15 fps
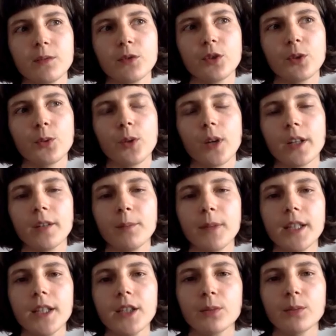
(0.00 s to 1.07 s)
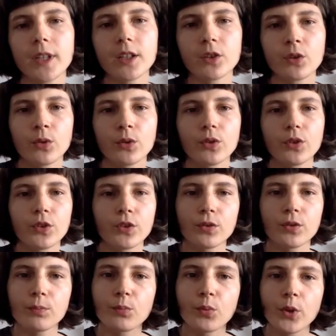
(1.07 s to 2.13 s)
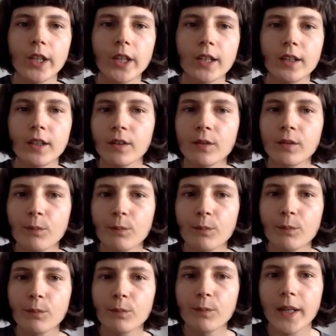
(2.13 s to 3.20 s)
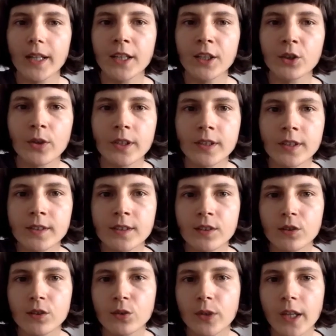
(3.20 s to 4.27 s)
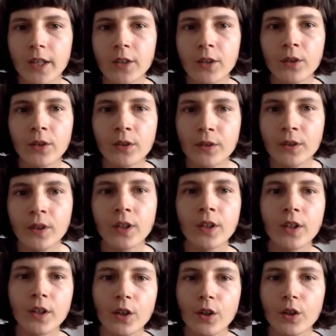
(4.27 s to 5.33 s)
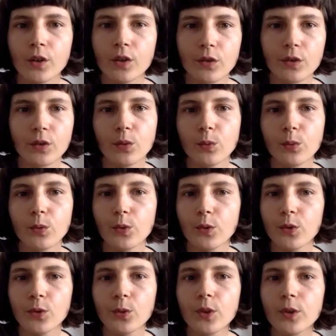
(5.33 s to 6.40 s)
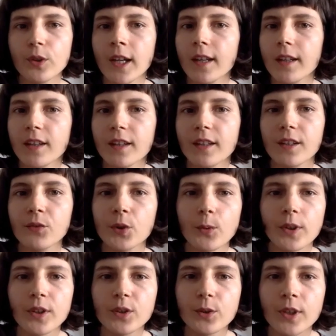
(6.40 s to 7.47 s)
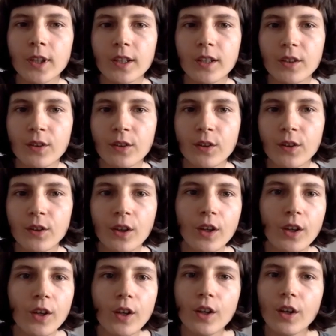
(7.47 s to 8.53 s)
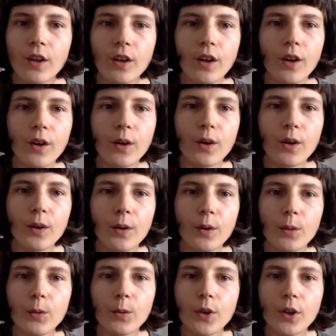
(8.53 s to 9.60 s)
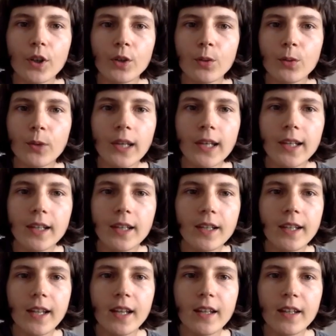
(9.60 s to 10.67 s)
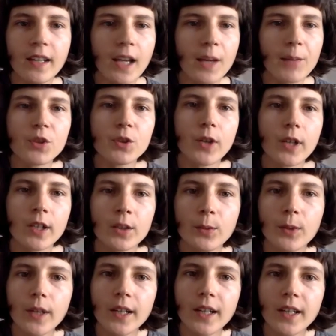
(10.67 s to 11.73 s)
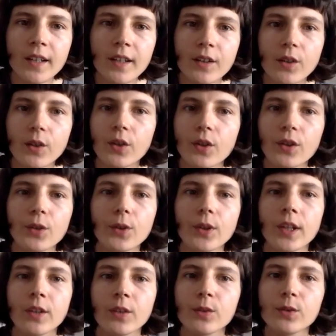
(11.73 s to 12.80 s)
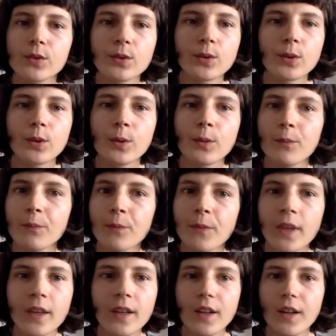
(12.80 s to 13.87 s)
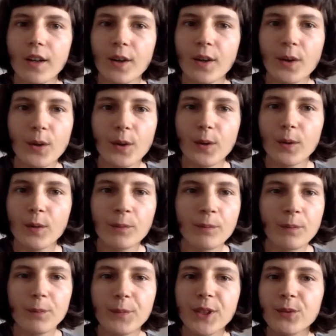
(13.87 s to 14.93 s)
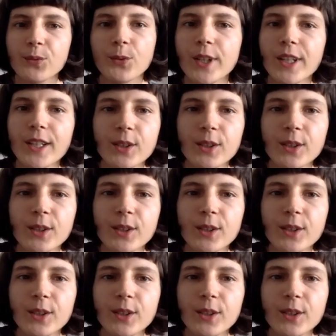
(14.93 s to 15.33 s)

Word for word: The one medium that could bring my interests together. So you can, if you want, you can uh, work really in an abstract way, or you can also um, be free